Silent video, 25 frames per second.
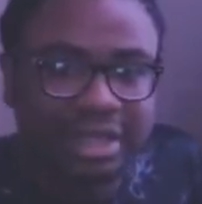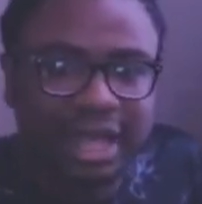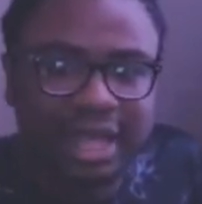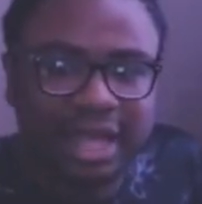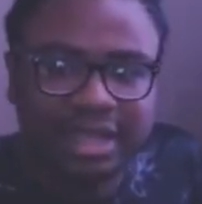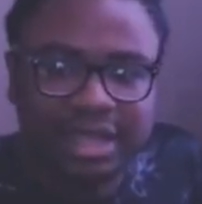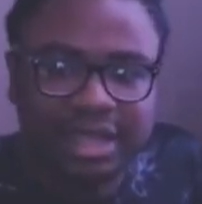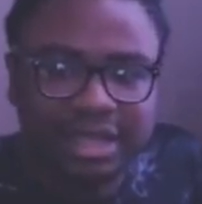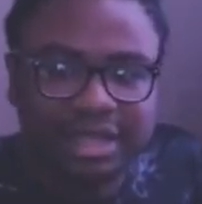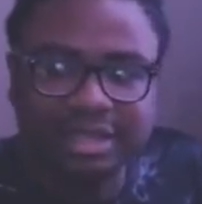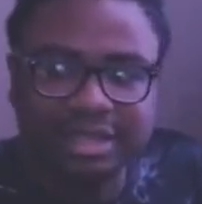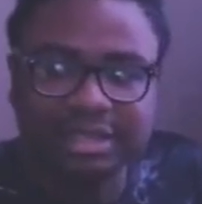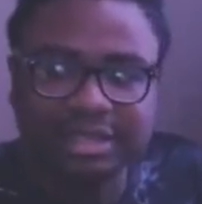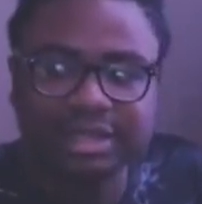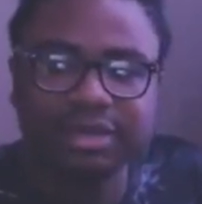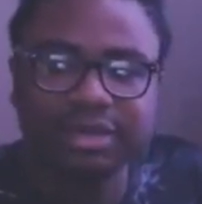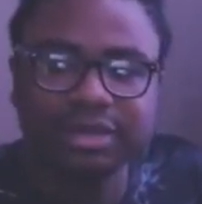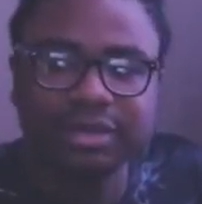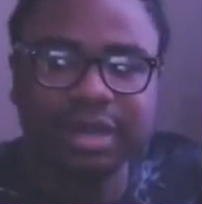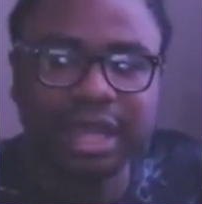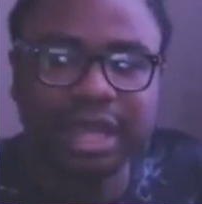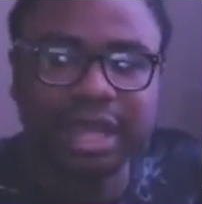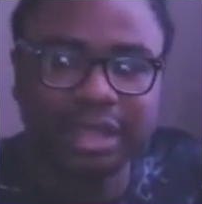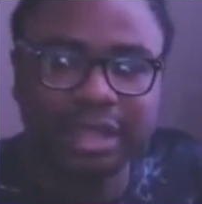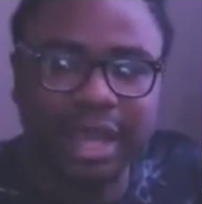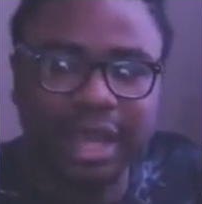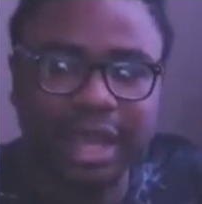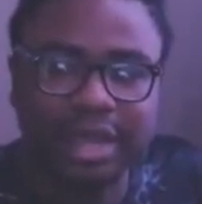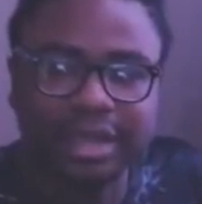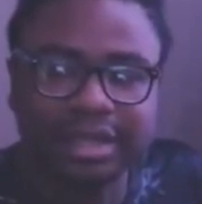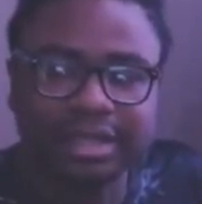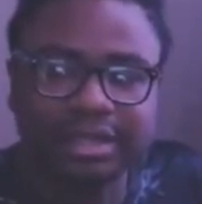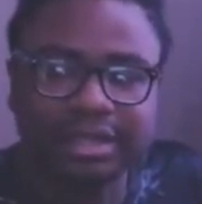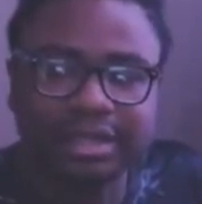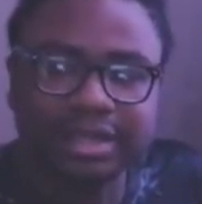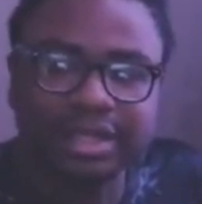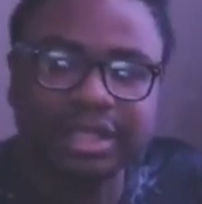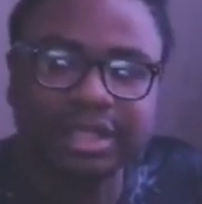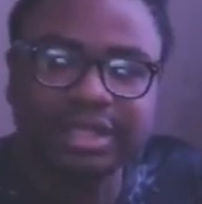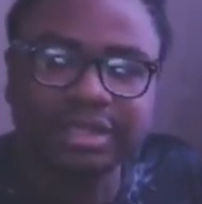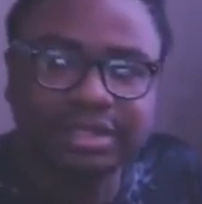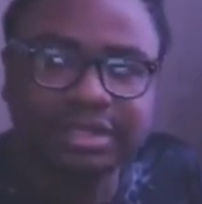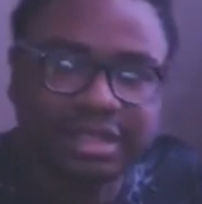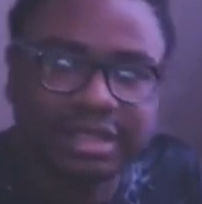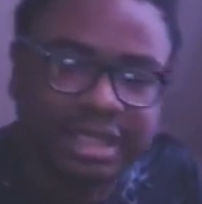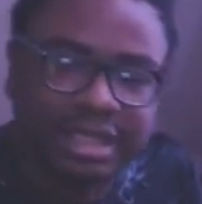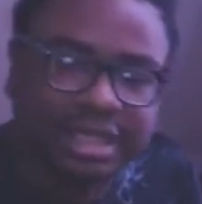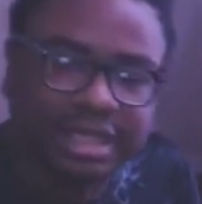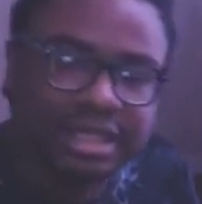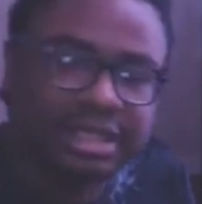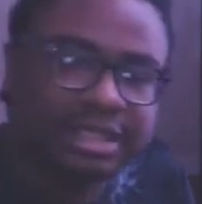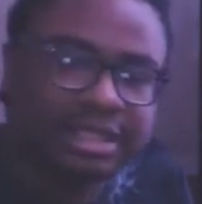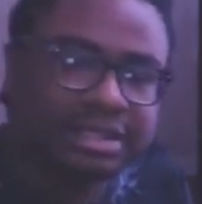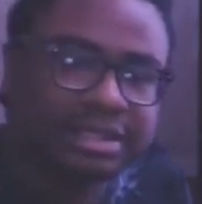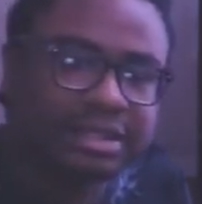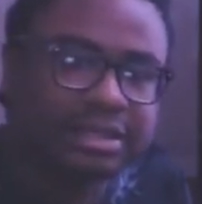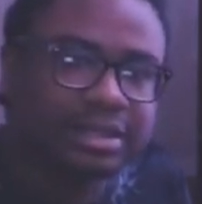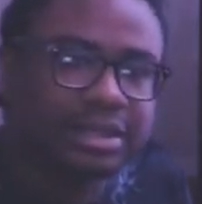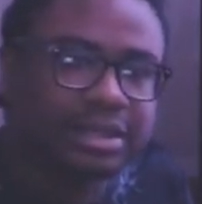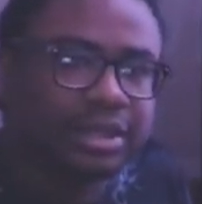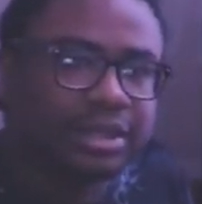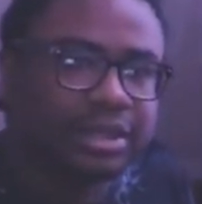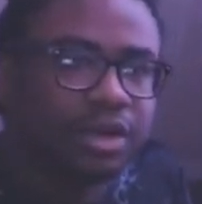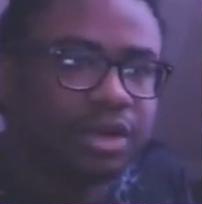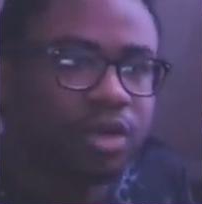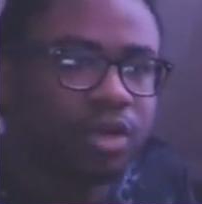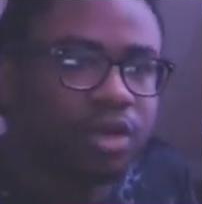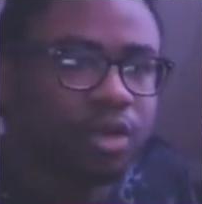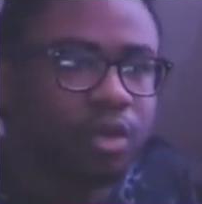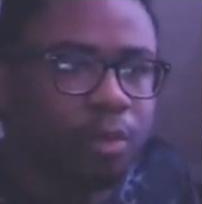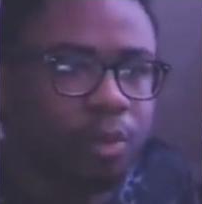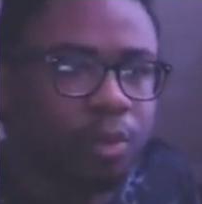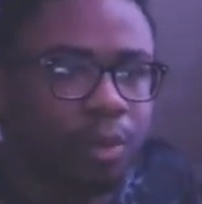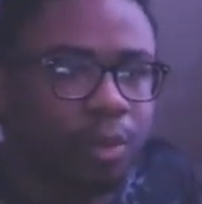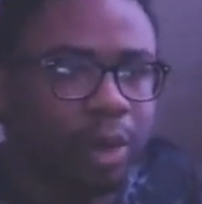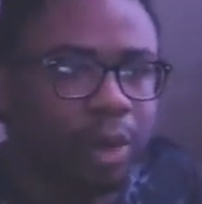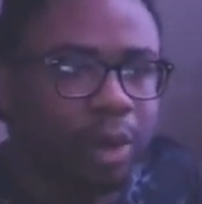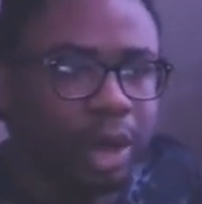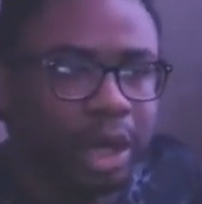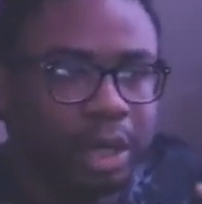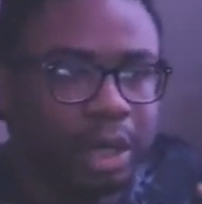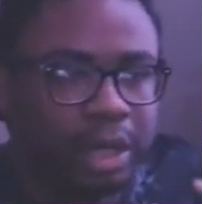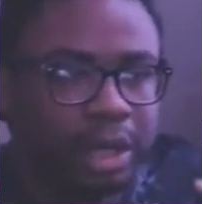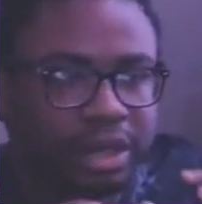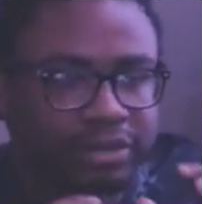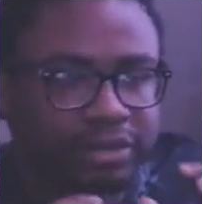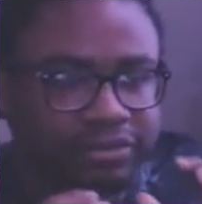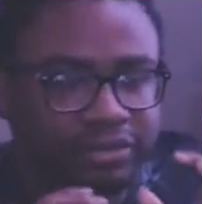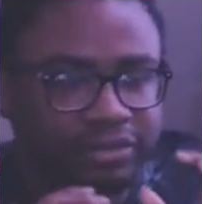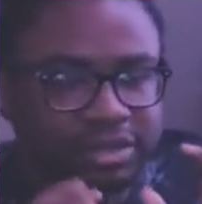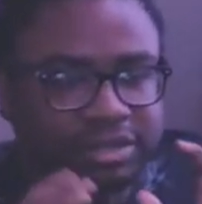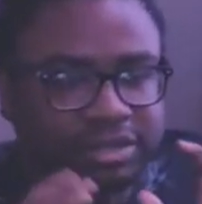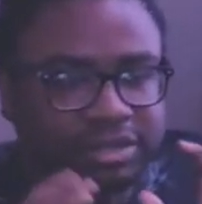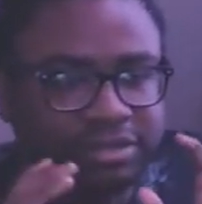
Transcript: I think Nintendo, like this is a version